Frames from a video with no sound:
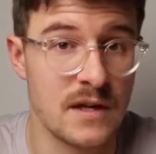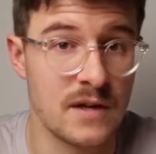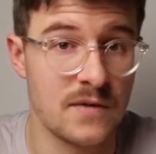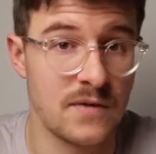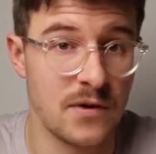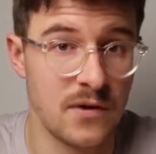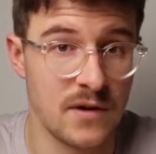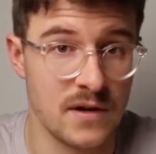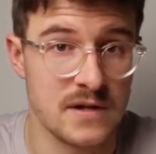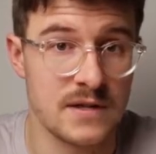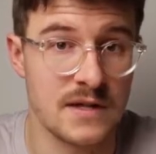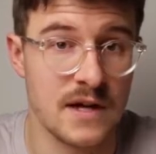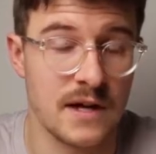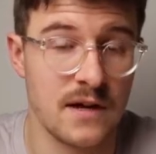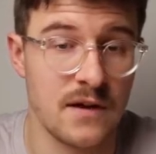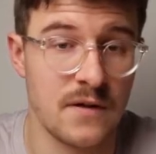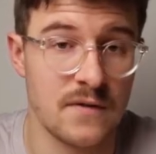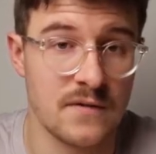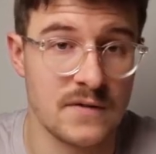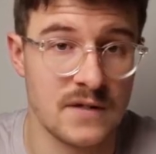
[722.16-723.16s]
in their
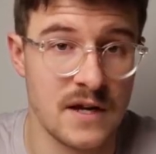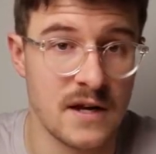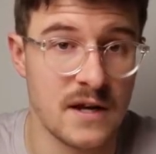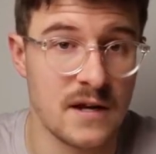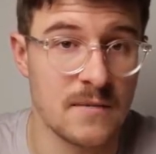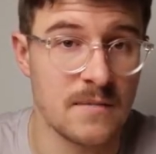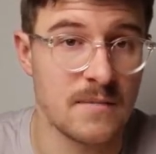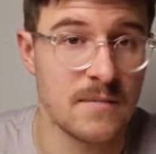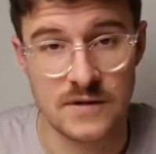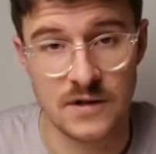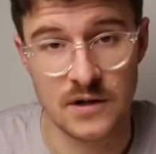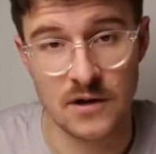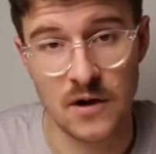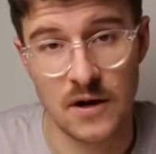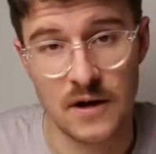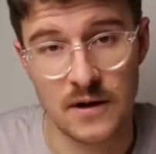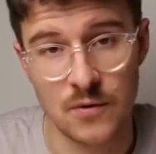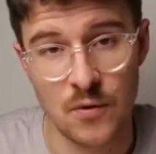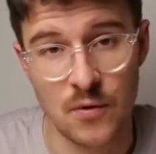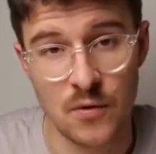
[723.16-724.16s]
executive team. There's a
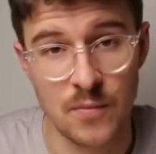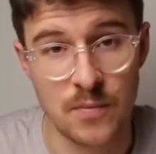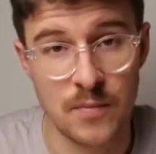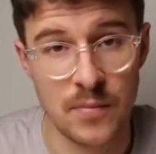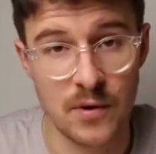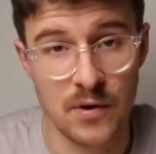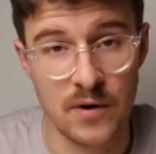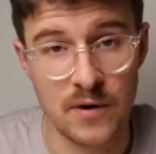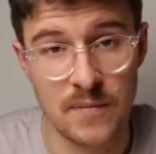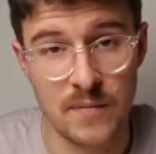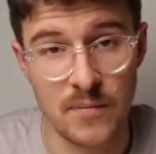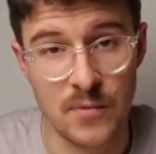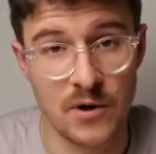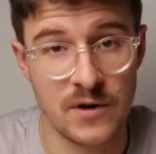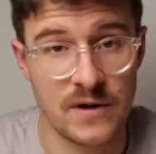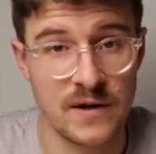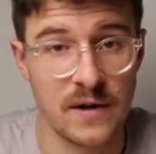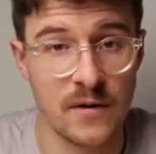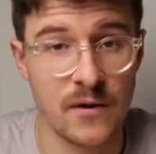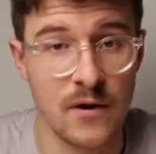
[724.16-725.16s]
guy called Bert
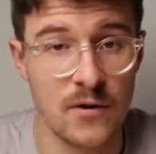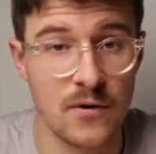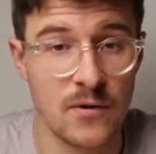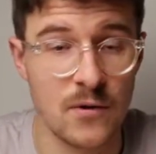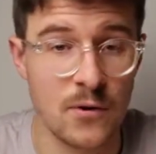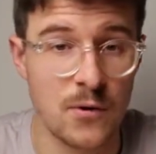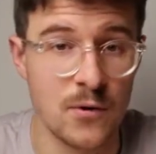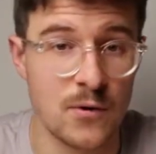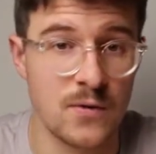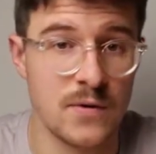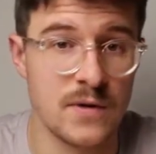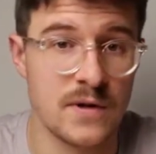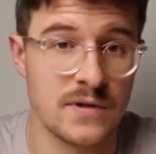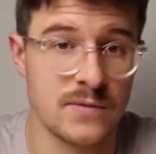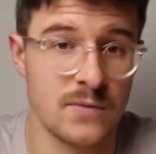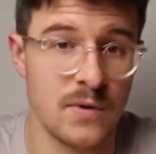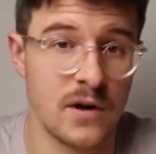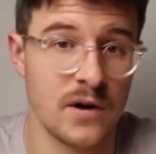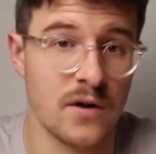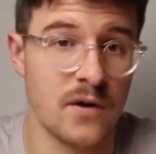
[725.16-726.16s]
Mondello, who is
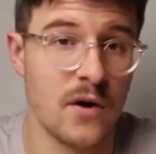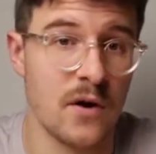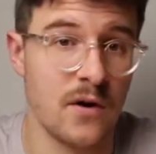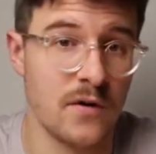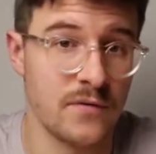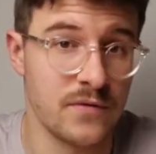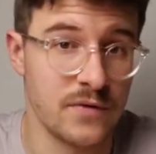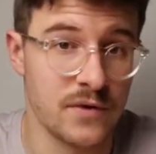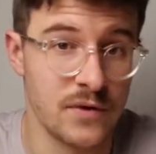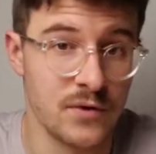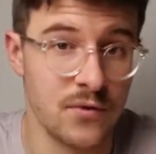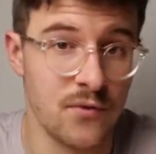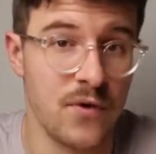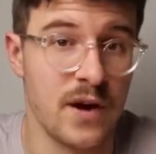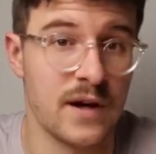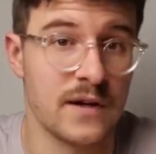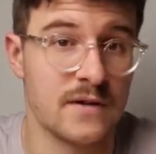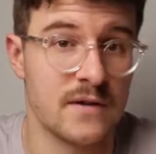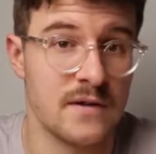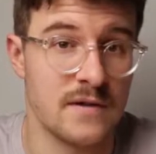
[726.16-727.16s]
one of the
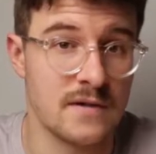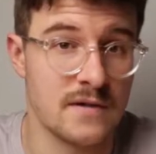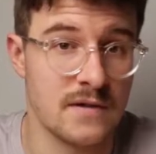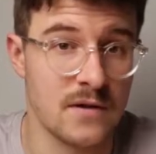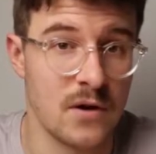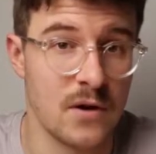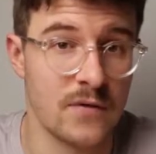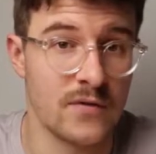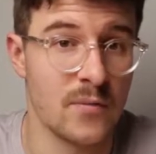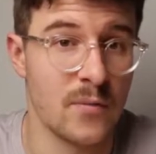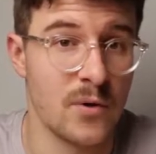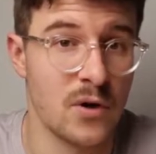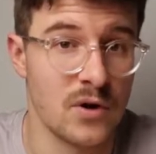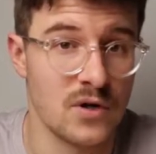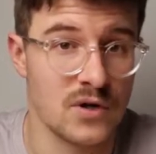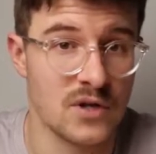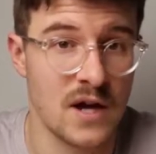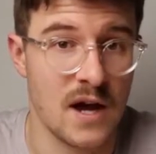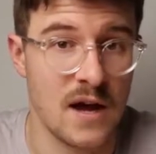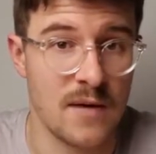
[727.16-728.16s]
directors of
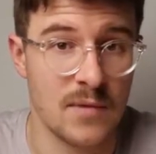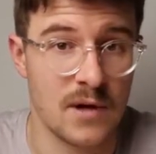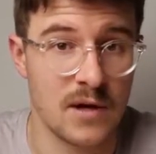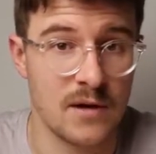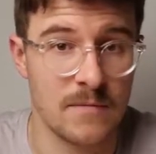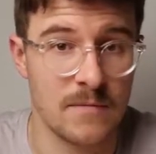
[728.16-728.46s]
Emerge Gaming.